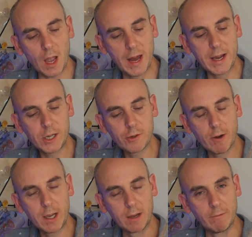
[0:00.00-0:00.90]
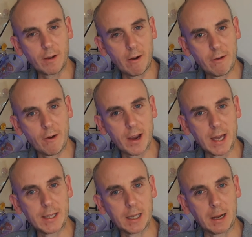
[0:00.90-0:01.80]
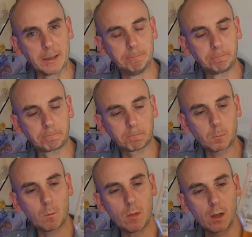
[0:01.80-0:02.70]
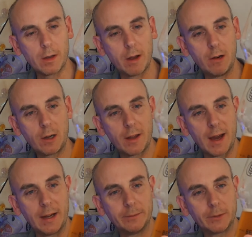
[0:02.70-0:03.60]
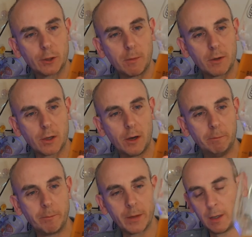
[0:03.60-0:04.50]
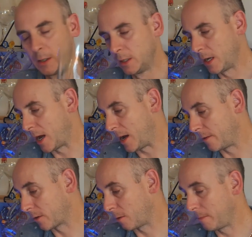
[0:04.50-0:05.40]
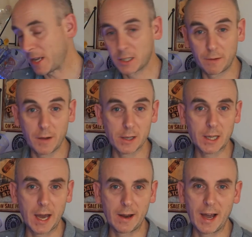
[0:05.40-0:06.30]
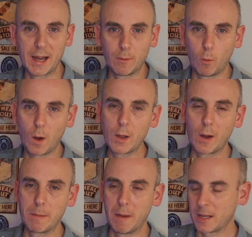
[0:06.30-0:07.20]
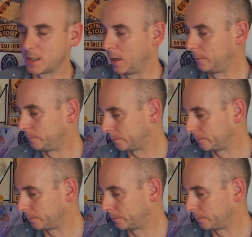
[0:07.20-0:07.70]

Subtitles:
And it is drinking very, very easily. You know, look at that, it's almost gone. Compared to the first can I had, way, way better